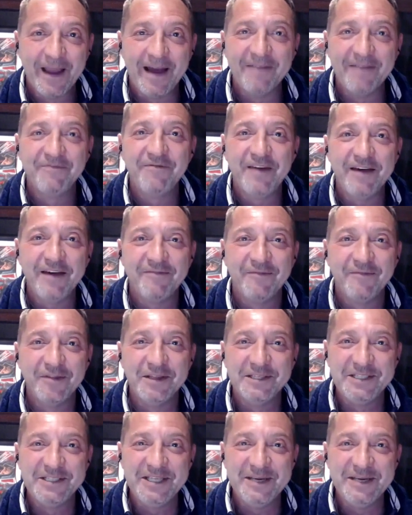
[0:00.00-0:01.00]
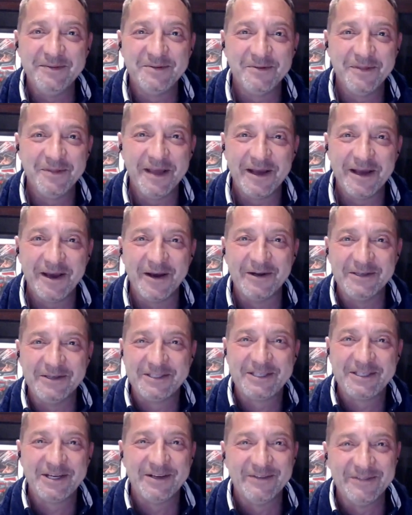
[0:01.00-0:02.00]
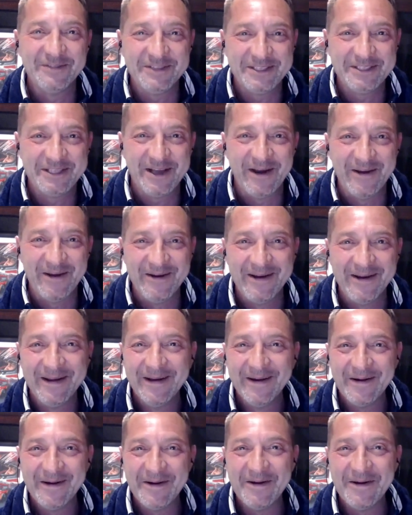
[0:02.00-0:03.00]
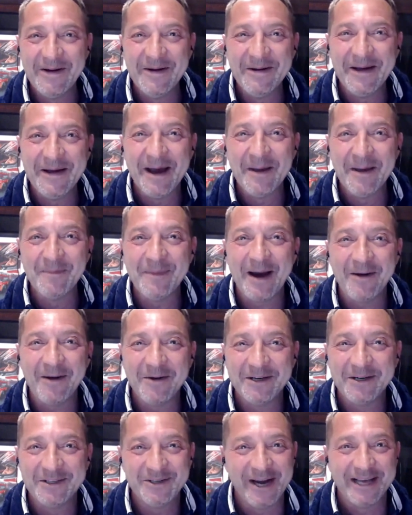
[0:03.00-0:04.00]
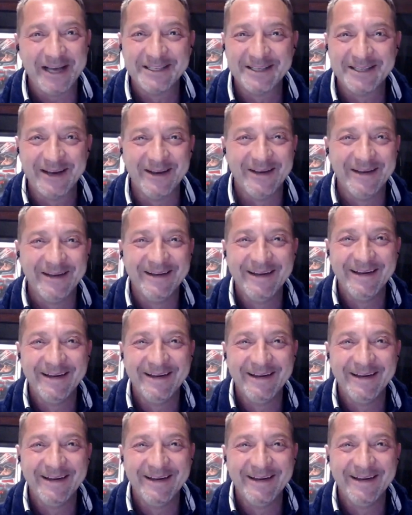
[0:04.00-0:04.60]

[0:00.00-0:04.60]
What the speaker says: I fear for the teams when they go to Silverstone on a power track. So